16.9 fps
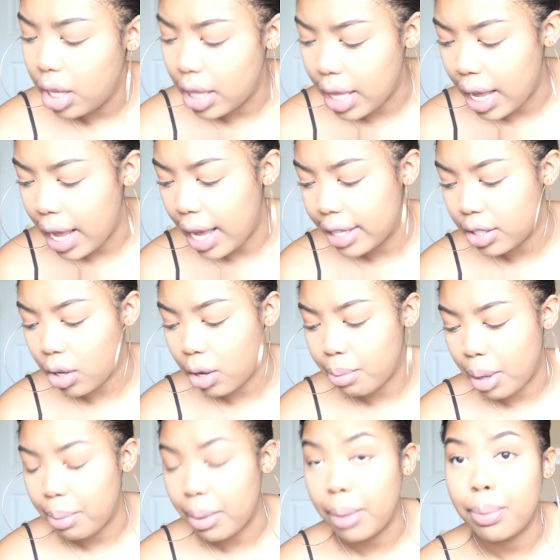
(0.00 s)
and that has
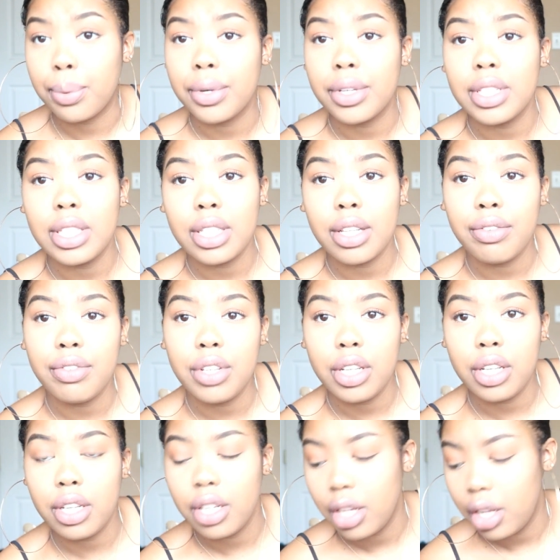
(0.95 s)
all my paperwork and stuff
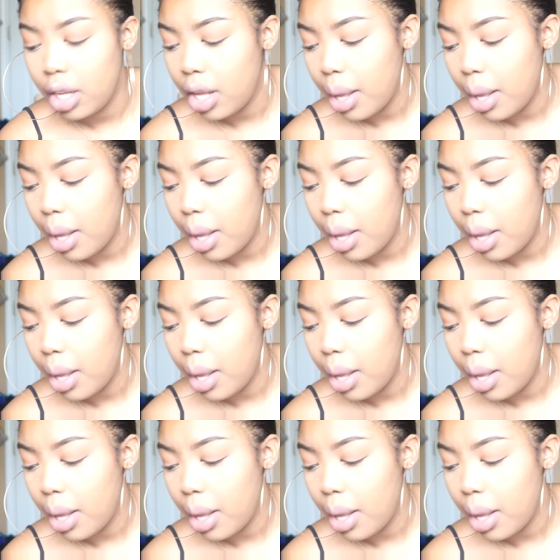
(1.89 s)
in it.